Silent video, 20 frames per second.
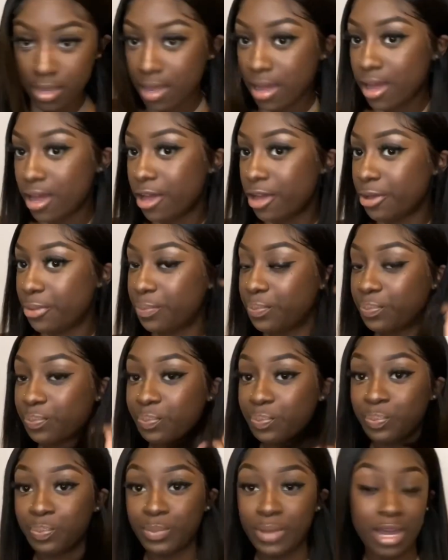I
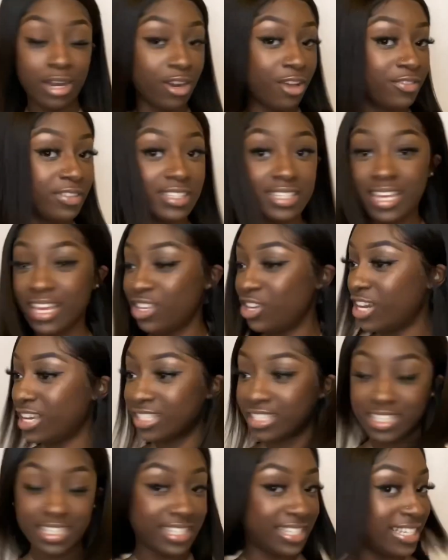love this hair. You guys
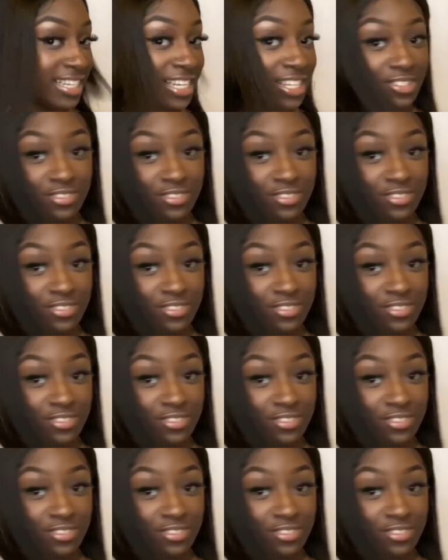can see it's